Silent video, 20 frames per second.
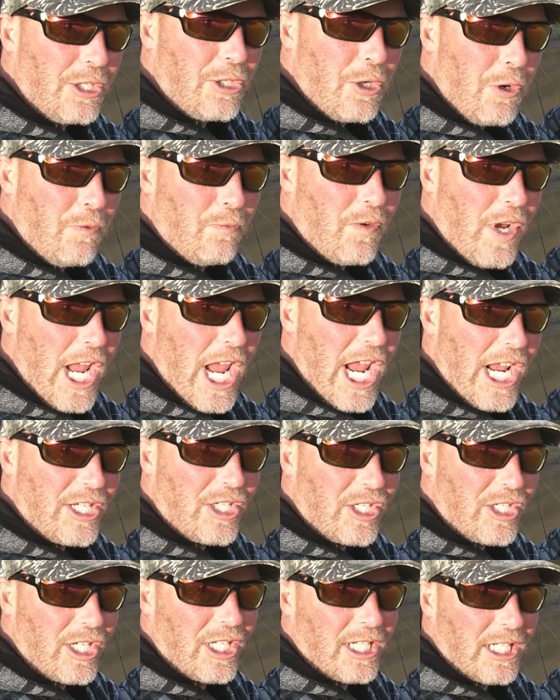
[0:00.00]
2
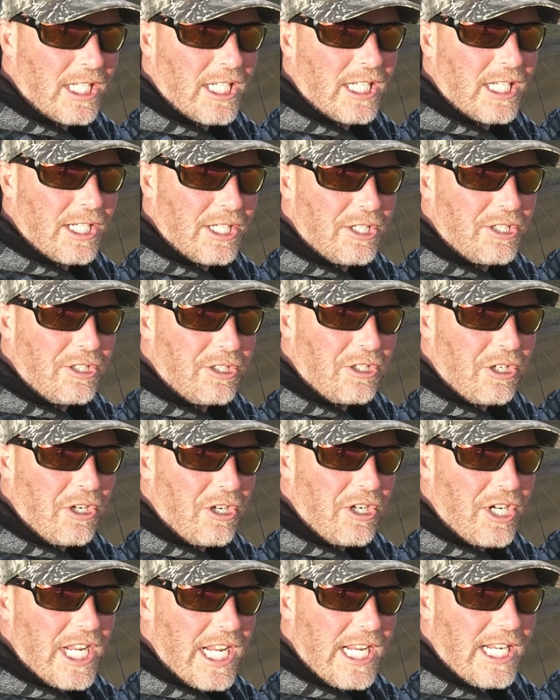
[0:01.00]
fish!
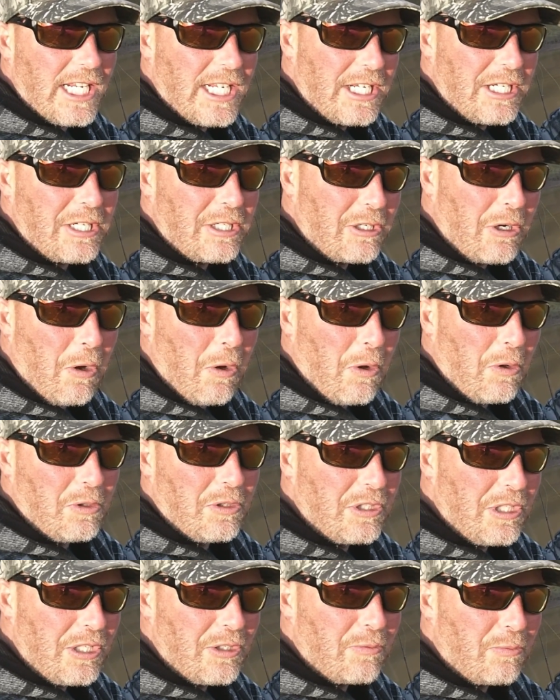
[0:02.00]
Dirty,
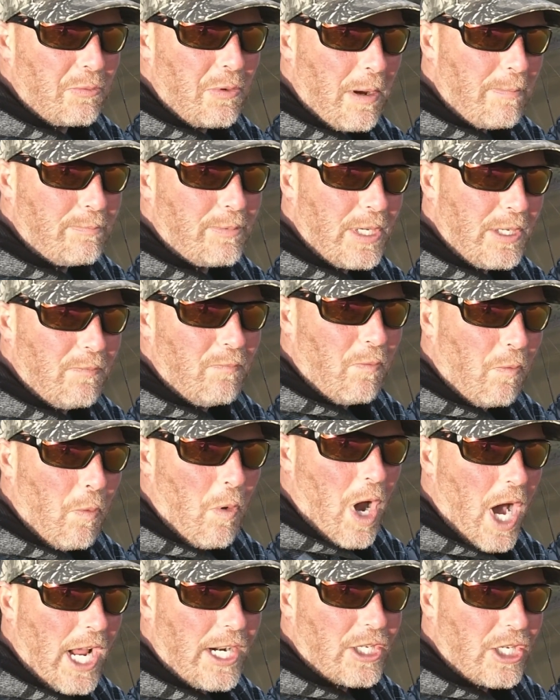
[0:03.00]
cold, disrupted
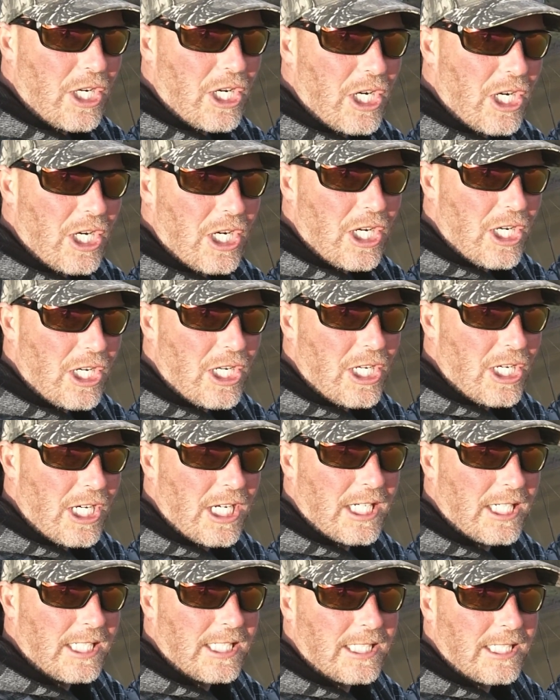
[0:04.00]

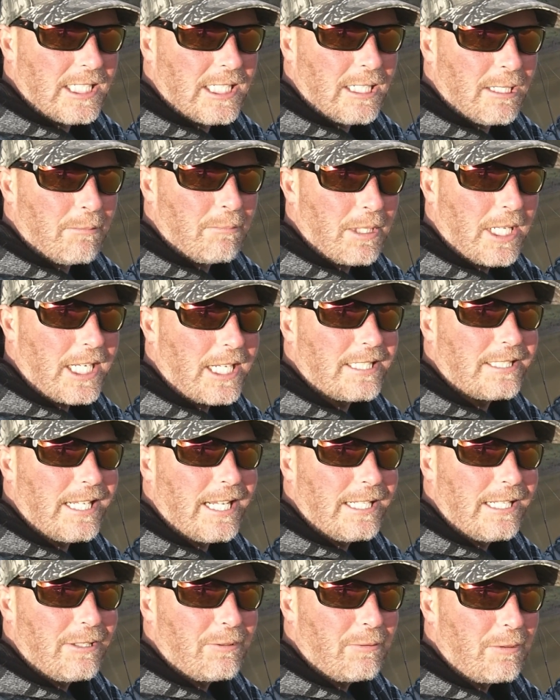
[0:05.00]
water! Like I
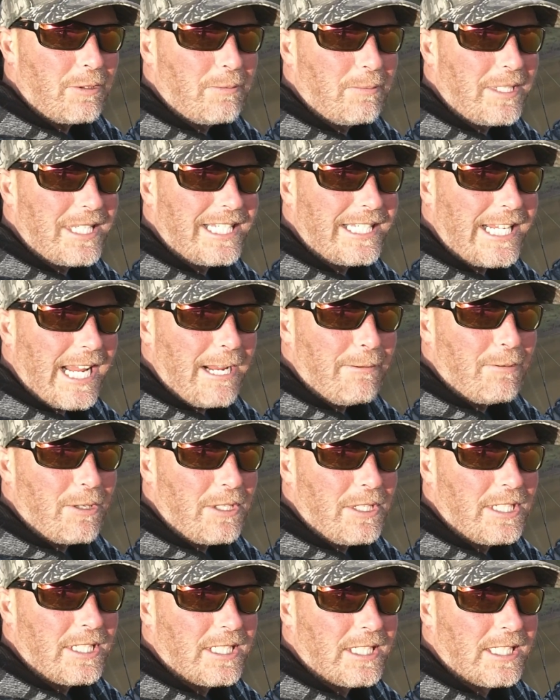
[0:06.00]
said, this one's been
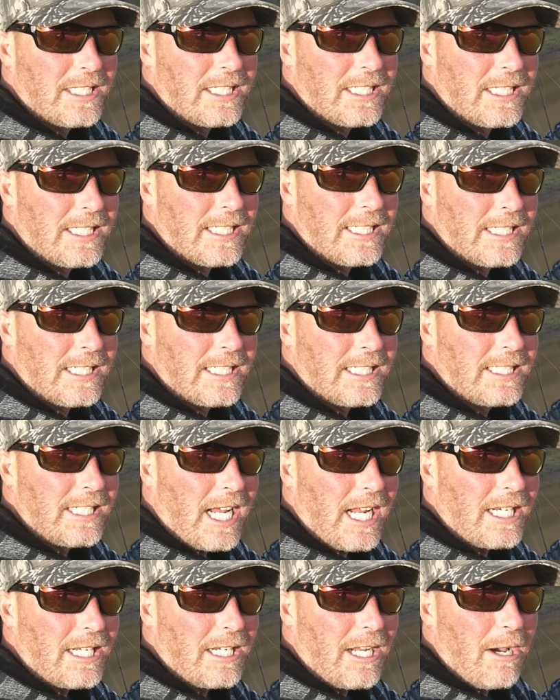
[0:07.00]
stable.
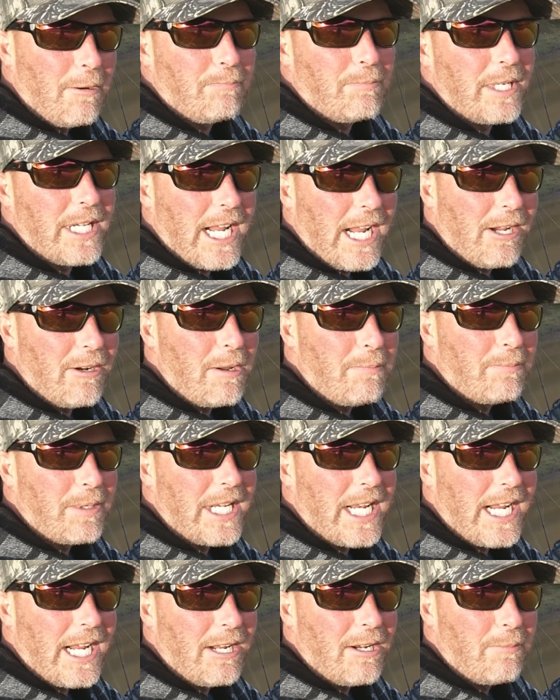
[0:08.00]
Not up and down, up
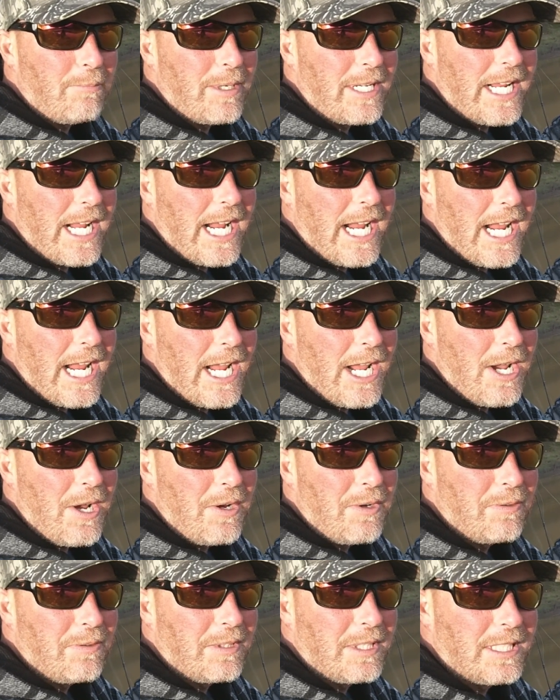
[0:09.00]
and down, up and
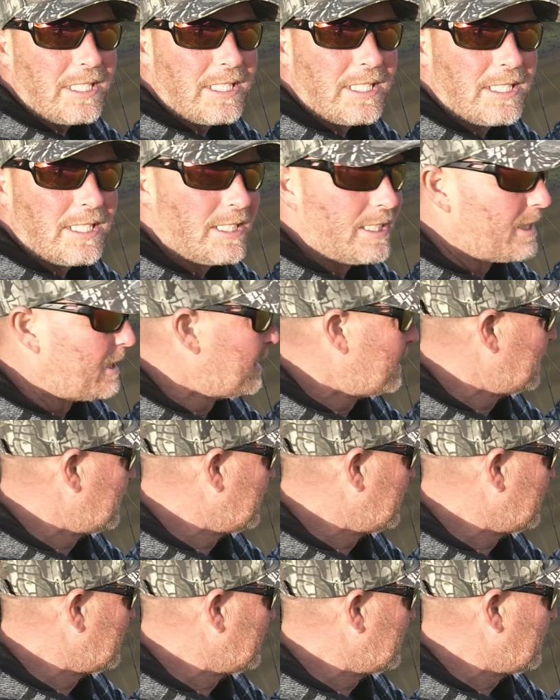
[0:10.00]
down.
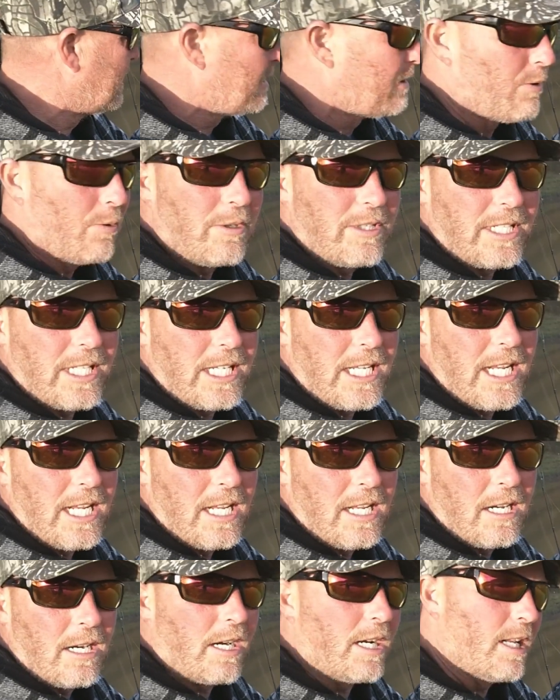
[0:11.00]
It's always the
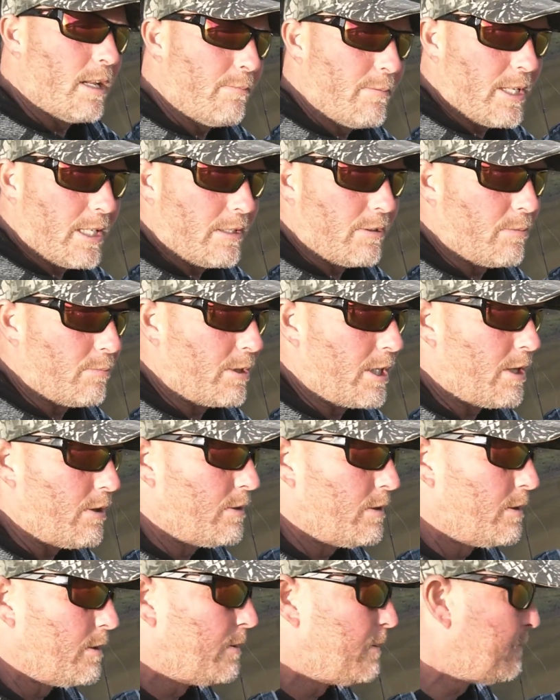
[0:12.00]
key. Alright, let me let this one go.